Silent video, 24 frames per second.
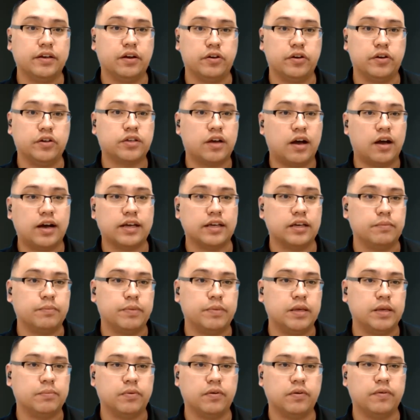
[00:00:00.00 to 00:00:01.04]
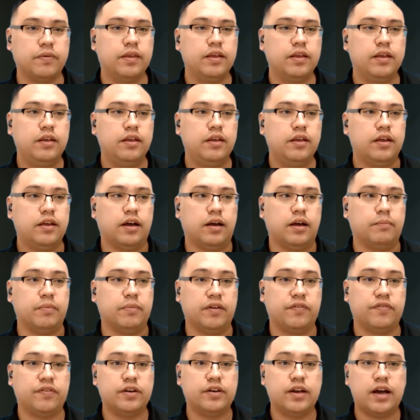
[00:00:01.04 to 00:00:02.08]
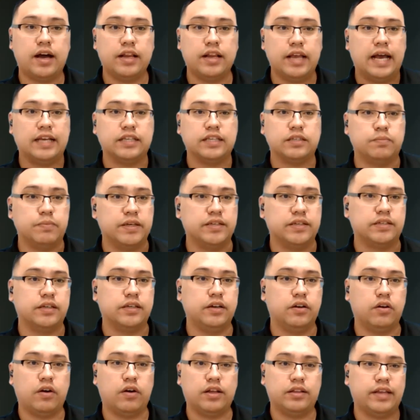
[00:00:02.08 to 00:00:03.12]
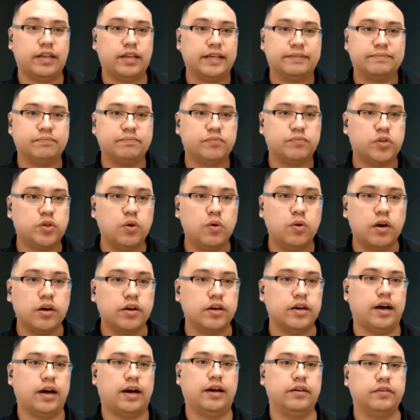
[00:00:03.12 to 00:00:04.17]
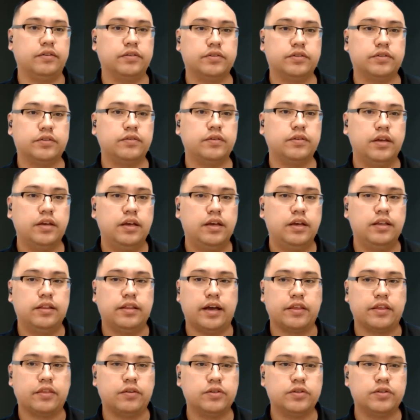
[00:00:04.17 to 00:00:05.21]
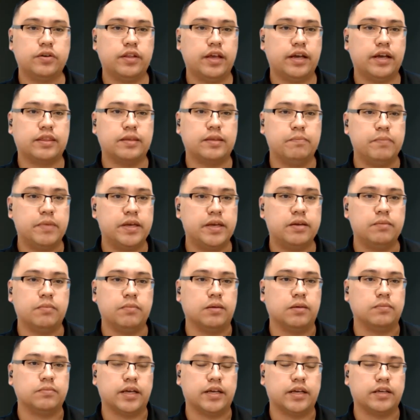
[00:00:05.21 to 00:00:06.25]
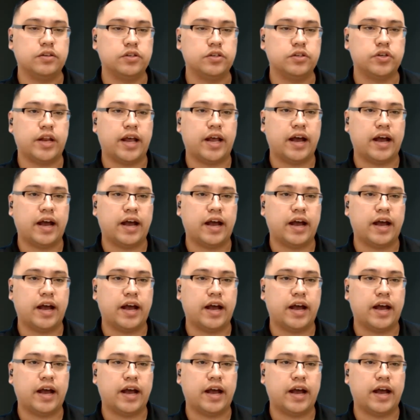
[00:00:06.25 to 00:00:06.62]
you know you're talking to people. Um, if you're not as busy, you know like 200 dials. Like those are like the minimums. Like a